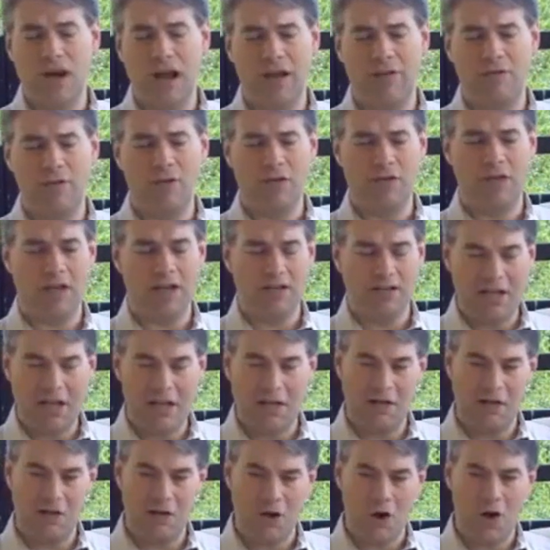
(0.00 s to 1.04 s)
after they
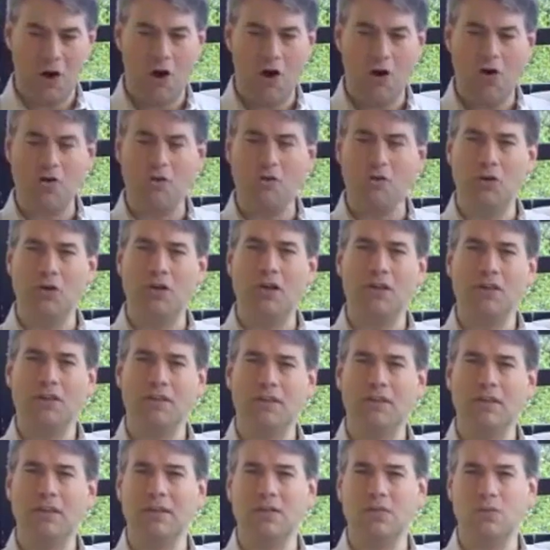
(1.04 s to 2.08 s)
take a harder look at the
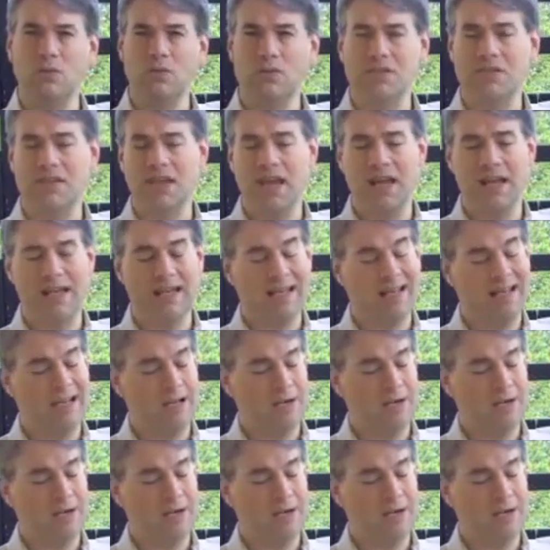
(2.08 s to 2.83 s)
deal, will say,